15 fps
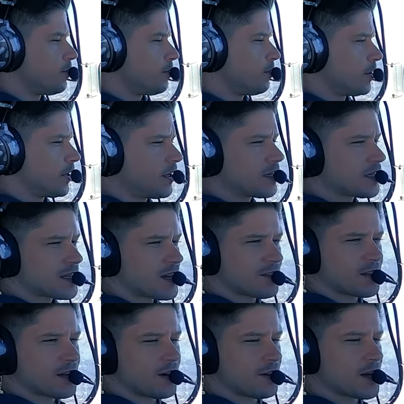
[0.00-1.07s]
but it is
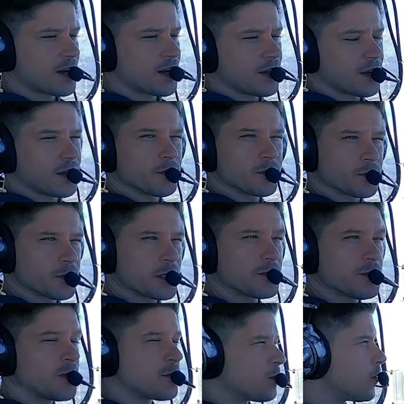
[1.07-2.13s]
South Carolina, and it was it's
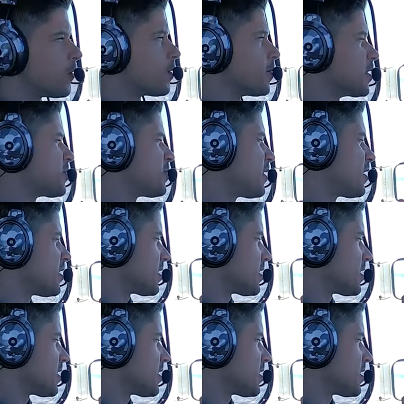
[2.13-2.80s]
been warm. It's been in the